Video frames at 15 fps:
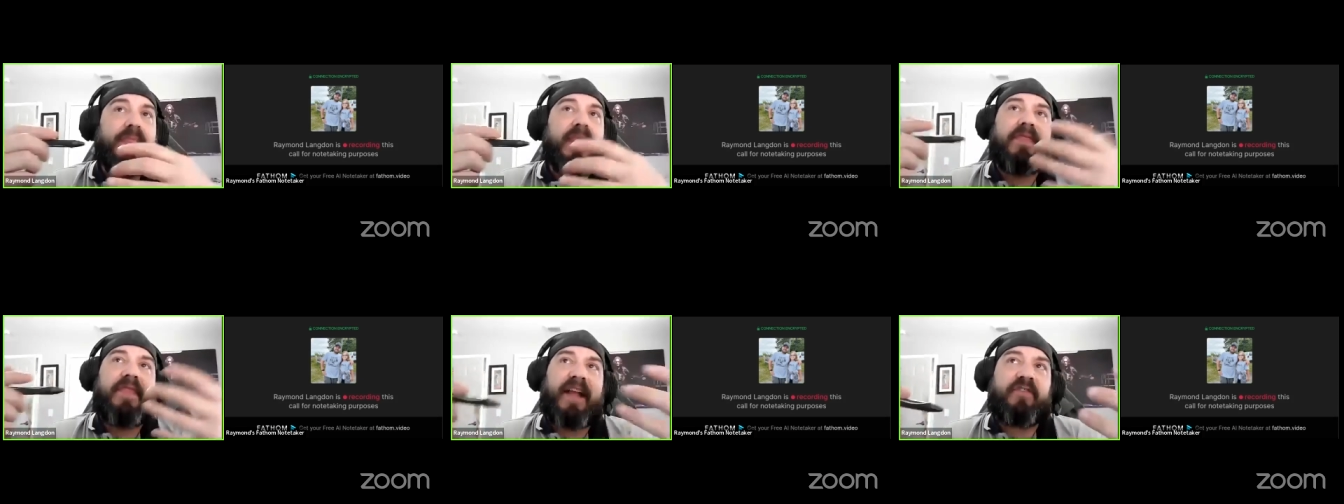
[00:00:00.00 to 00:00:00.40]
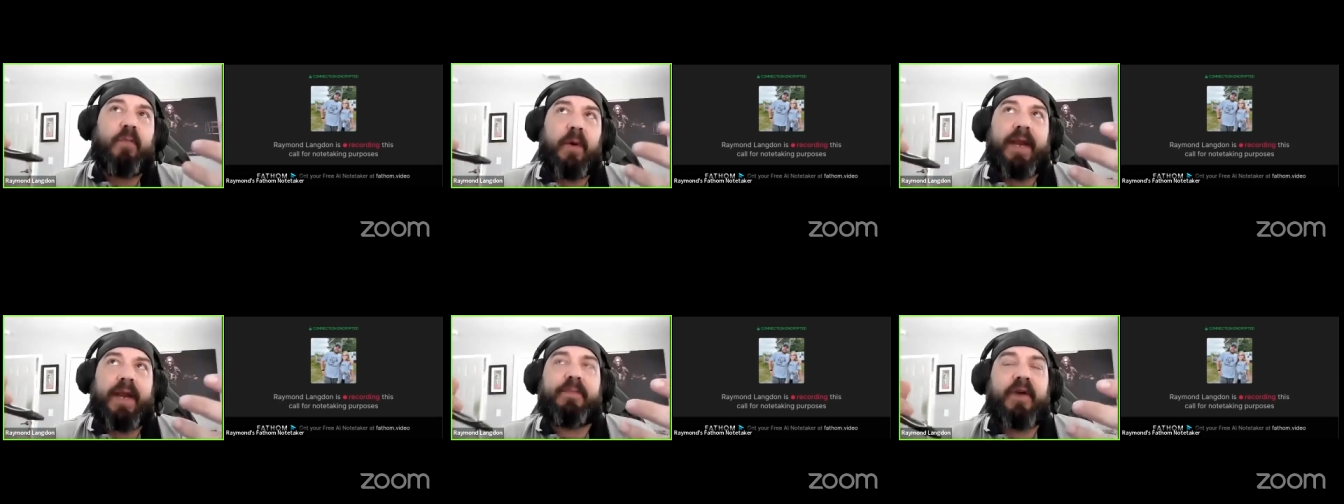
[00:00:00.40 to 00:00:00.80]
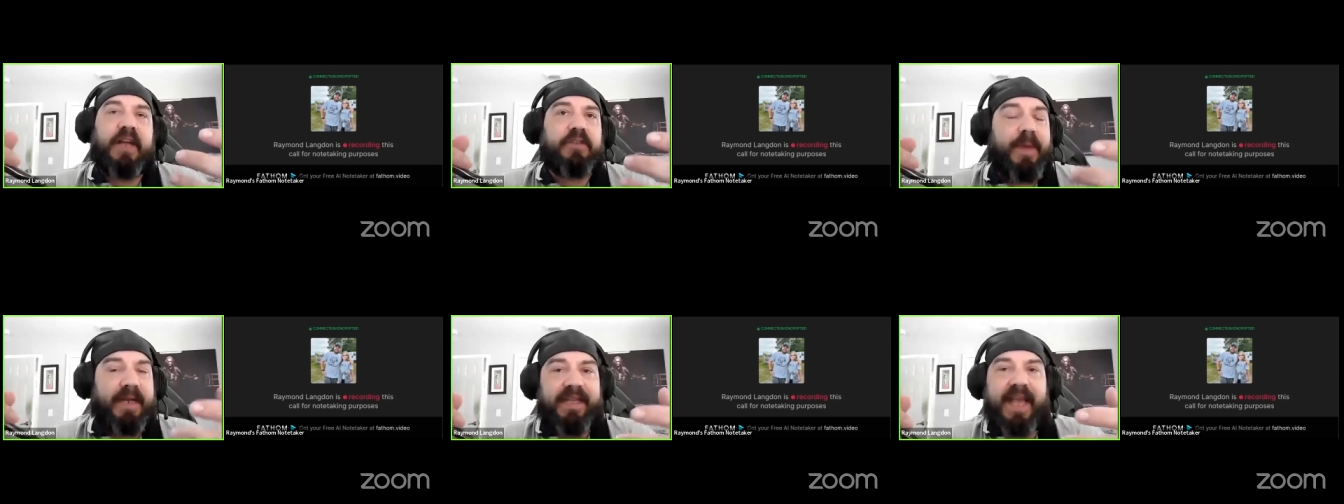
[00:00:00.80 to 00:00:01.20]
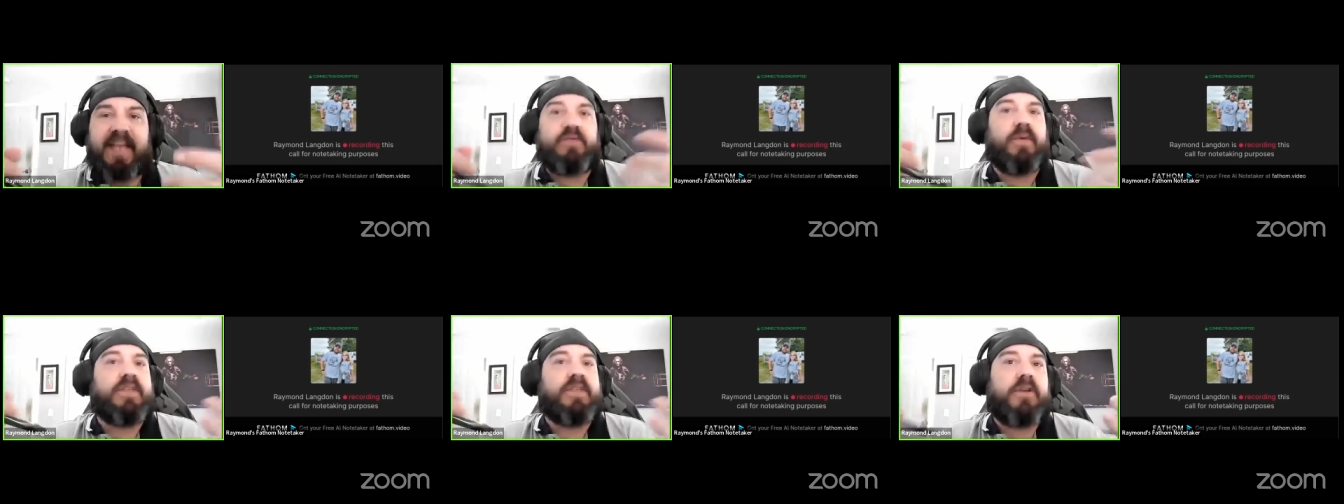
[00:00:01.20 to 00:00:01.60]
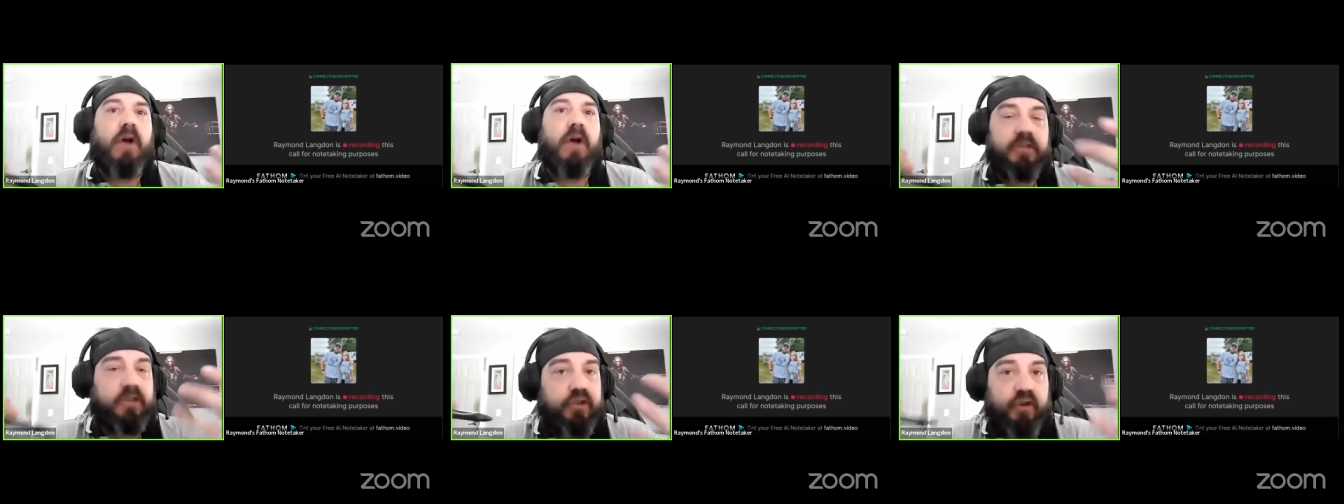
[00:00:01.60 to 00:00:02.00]
That's when a prospect has what's
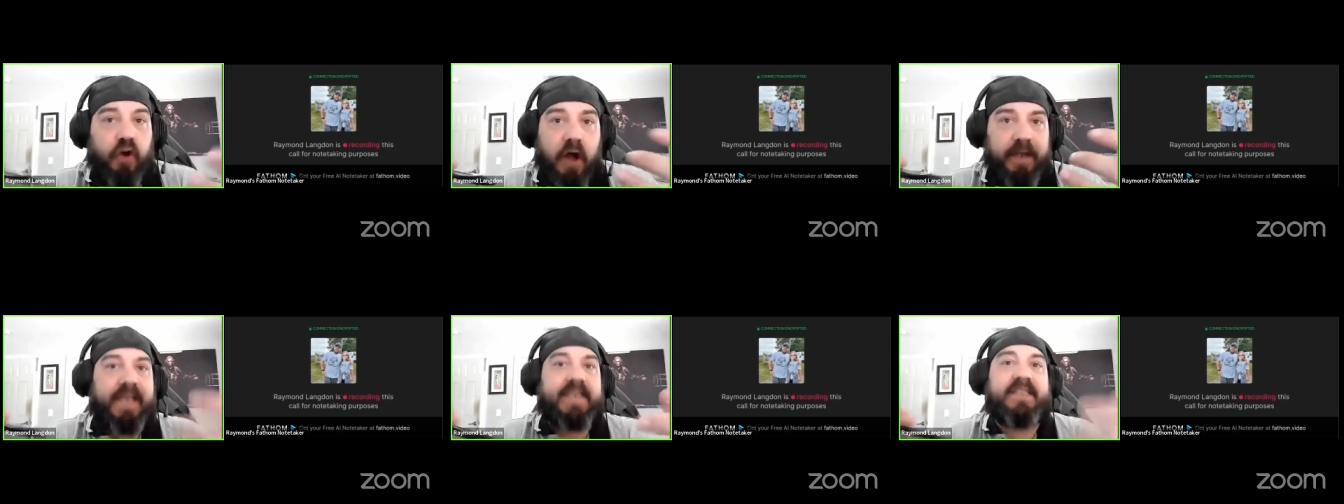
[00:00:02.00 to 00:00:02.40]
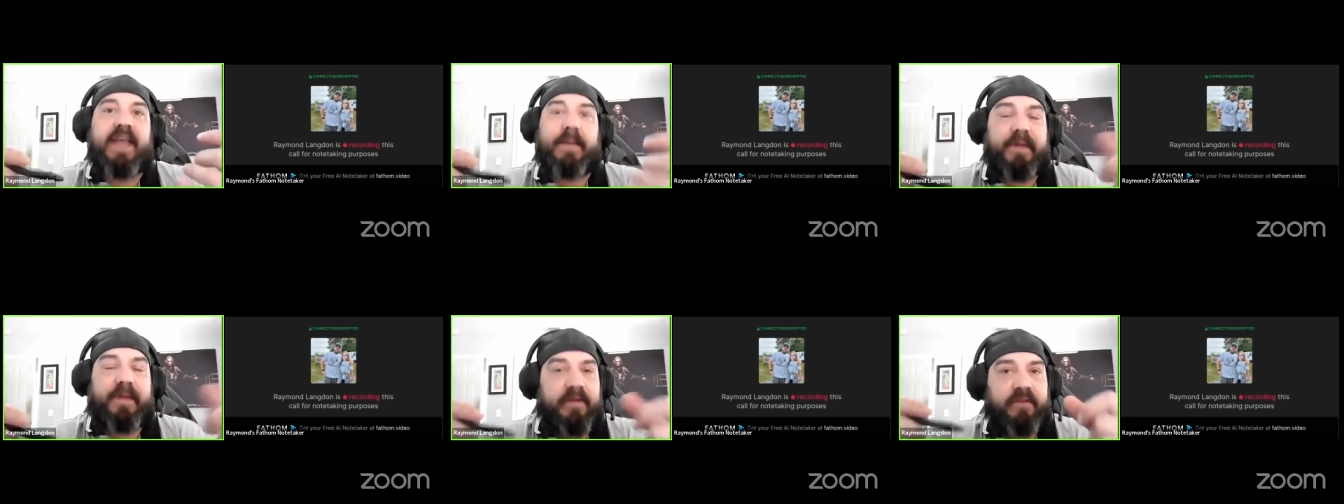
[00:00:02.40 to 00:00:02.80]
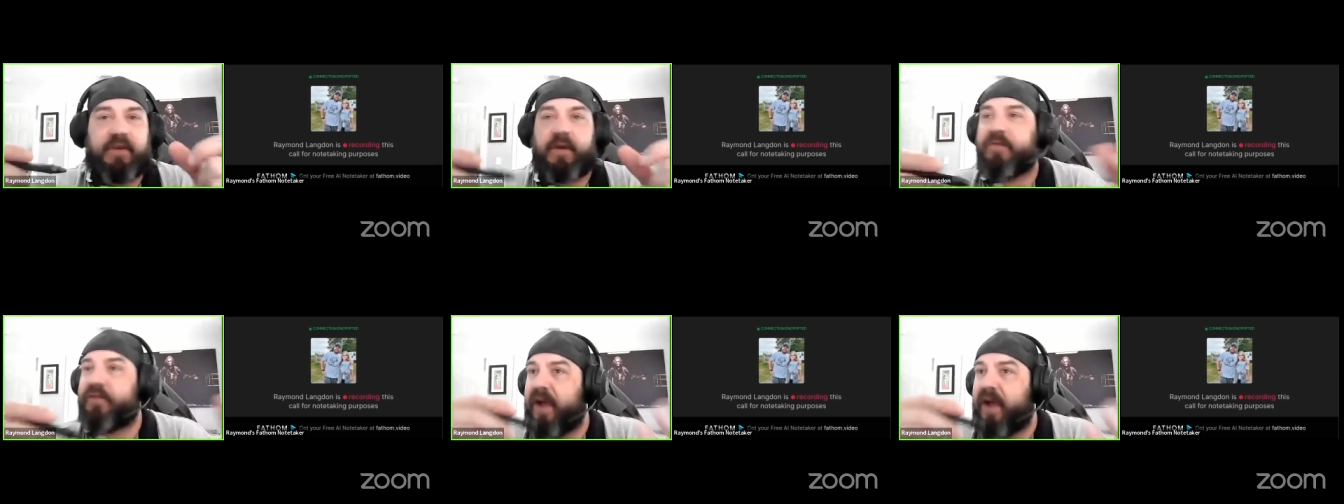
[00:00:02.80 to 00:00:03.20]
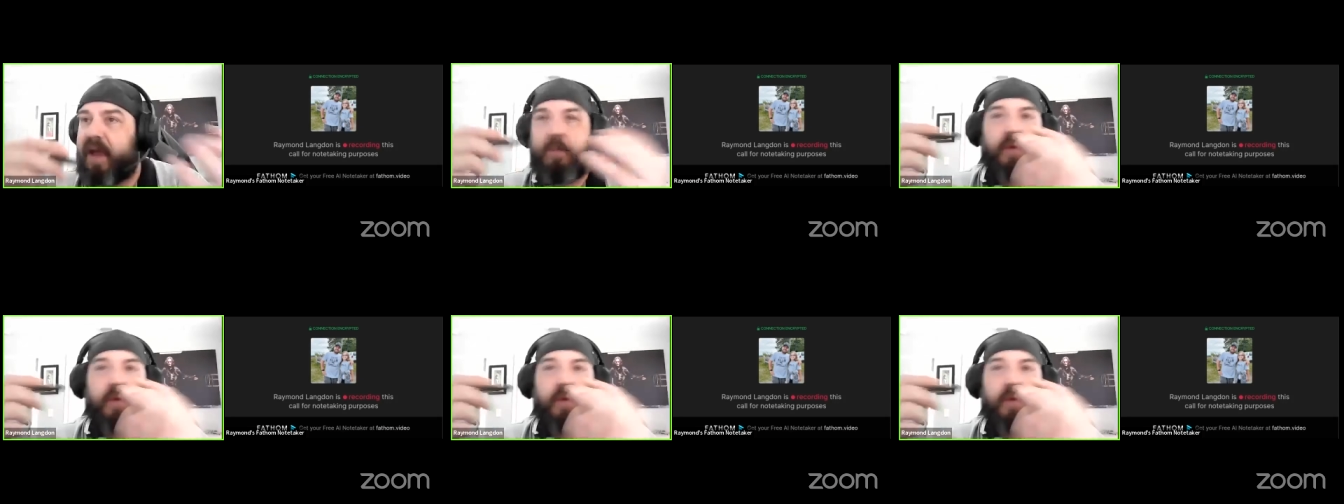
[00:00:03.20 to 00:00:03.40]
called strong acceptance to your frame.